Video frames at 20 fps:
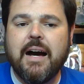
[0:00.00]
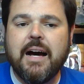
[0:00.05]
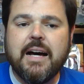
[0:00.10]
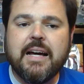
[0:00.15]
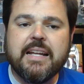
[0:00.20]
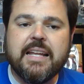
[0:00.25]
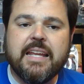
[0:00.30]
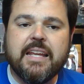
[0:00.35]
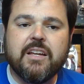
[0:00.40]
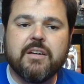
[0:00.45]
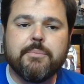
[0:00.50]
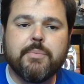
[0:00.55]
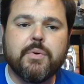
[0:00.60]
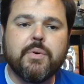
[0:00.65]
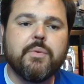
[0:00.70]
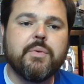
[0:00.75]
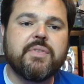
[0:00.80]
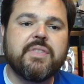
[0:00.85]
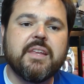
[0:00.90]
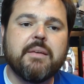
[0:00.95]

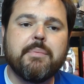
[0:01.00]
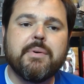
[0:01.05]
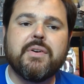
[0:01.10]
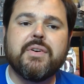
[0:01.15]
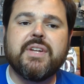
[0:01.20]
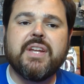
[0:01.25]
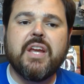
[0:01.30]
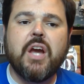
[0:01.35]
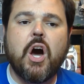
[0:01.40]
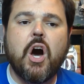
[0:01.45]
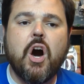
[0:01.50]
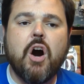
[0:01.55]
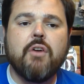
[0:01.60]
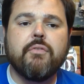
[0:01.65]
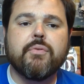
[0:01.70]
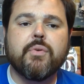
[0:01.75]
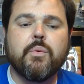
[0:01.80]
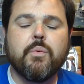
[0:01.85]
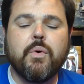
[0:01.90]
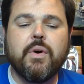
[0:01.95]
uninkable with the ability
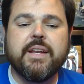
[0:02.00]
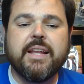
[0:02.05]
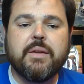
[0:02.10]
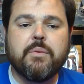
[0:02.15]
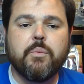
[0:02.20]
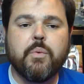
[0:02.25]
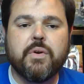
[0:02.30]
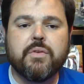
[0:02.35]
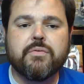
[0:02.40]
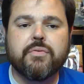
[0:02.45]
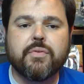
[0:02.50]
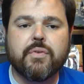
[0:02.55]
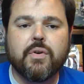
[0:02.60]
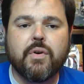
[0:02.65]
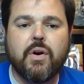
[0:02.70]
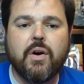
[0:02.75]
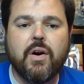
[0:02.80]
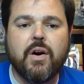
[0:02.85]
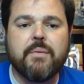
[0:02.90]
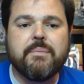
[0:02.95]
all for one and one for
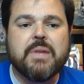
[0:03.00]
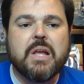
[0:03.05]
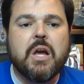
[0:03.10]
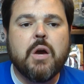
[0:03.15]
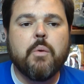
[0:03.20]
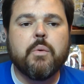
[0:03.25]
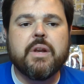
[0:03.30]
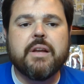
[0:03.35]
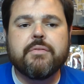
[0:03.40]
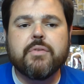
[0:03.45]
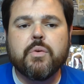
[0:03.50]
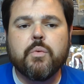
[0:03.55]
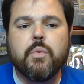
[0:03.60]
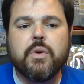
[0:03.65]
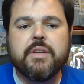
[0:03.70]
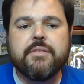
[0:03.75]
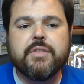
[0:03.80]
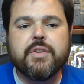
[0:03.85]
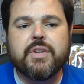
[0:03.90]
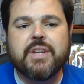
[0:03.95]
all. Whenever
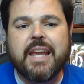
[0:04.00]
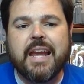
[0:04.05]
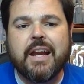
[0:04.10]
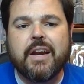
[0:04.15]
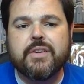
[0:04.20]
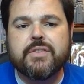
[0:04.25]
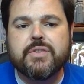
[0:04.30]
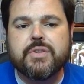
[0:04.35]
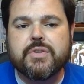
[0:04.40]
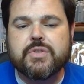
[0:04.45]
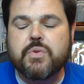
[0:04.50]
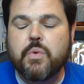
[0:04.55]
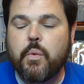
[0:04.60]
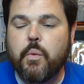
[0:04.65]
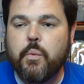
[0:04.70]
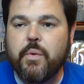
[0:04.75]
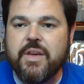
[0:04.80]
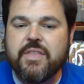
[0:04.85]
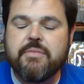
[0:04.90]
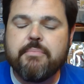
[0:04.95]
one of your characters
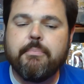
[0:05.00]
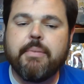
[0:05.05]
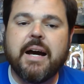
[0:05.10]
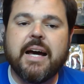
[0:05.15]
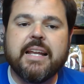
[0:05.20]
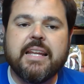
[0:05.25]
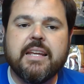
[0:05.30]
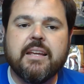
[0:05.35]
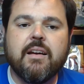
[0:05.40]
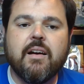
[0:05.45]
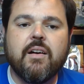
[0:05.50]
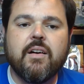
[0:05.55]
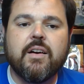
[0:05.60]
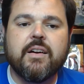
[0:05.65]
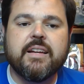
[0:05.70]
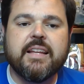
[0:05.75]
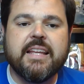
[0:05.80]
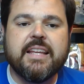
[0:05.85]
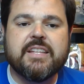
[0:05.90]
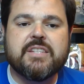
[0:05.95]
with
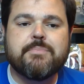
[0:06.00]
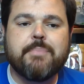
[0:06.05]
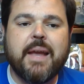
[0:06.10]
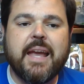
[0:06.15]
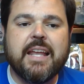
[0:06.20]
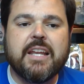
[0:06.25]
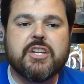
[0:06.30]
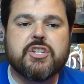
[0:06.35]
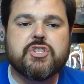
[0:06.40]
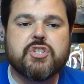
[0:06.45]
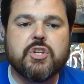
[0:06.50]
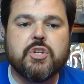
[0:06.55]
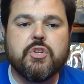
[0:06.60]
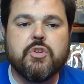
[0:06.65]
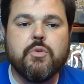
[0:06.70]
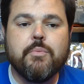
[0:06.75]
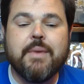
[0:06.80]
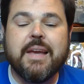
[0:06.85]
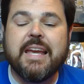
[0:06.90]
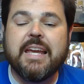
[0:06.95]
bodyguard is banished,
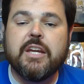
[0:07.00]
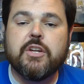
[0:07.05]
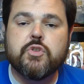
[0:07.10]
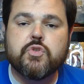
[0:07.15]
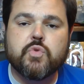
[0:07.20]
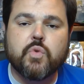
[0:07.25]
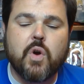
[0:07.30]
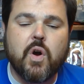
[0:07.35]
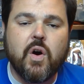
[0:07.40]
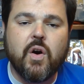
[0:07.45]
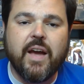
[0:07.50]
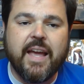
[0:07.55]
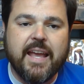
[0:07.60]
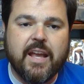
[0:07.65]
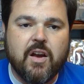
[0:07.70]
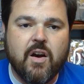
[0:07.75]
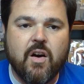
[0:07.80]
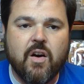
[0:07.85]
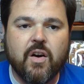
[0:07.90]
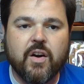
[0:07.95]
you may draw a
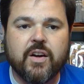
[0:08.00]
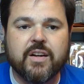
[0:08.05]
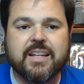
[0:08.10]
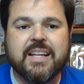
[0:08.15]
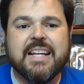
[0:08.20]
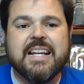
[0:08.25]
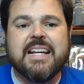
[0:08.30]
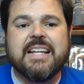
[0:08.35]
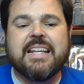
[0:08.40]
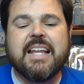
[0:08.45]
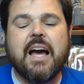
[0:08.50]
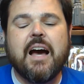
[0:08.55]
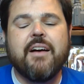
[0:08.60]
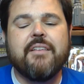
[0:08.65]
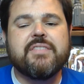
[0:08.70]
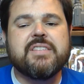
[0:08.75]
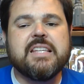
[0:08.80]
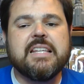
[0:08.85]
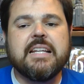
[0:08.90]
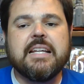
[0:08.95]
card. Now,
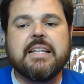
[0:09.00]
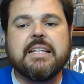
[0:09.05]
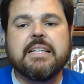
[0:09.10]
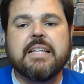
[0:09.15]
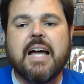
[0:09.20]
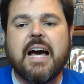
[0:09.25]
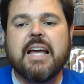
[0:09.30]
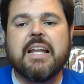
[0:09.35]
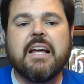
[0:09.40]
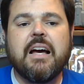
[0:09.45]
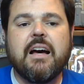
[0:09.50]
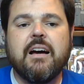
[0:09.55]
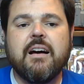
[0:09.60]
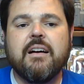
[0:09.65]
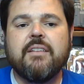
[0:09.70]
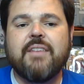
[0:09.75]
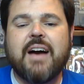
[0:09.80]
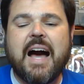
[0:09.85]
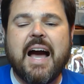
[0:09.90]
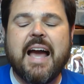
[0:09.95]
I've seen a lot
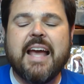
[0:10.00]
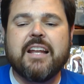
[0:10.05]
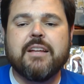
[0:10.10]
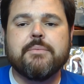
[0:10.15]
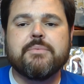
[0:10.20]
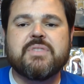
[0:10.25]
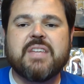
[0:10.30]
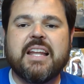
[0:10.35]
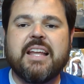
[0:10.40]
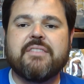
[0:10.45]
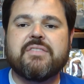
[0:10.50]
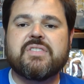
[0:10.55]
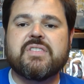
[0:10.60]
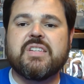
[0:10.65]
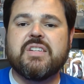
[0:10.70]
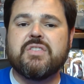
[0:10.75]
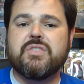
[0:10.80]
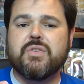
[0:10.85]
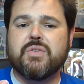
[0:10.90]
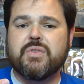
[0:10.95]
of items that have
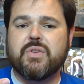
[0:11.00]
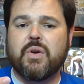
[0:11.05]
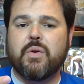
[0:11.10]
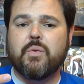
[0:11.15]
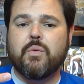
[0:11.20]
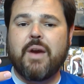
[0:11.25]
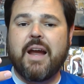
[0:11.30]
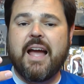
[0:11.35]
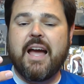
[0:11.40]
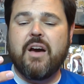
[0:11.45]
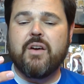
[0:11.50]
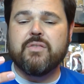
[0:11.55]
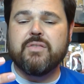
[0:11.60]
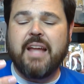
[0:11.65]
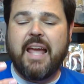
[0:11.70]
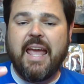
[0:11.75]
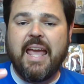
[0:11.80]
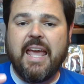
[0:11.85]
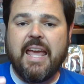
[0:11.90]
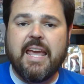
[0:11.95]
centered
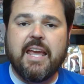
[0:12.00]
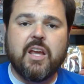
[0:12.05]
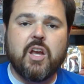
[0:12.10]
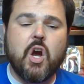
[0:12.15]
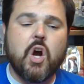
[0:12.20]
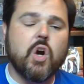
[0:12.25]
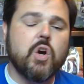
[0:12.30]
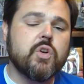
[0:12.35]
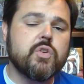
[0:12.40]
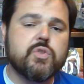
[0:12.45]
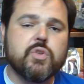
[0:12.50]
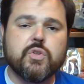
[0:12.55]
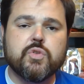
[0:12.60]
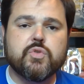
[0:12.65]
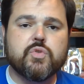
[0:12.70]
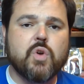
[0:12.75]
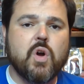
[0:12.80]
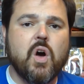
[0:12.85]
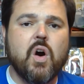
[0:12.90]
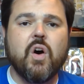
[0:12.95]
around a card
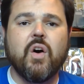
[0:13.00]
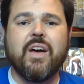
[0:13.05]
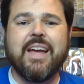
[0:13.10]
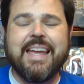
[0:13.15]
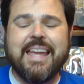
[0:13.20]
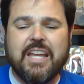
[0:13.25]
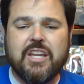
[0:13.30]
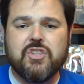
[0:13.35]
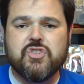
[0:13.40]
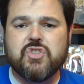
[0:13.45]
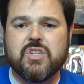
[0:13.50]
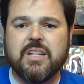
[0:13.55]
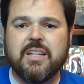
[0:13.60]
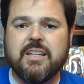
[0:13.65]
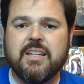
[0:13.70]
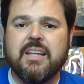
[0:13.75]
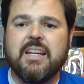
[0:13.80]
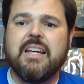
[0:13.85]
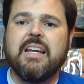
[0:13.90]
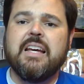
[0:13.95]
draw
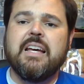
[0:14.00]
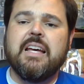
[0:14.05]
engine.